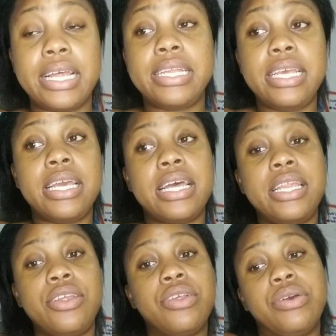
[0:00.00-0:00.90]
think I
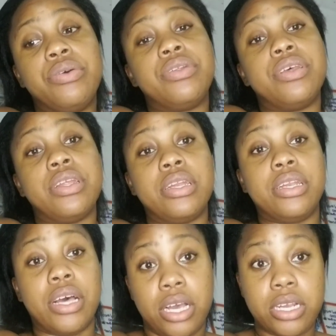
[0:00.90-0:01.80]
need to go to the
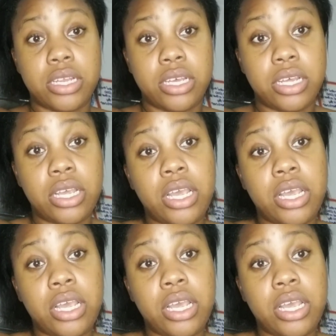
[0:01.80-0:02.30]
doctor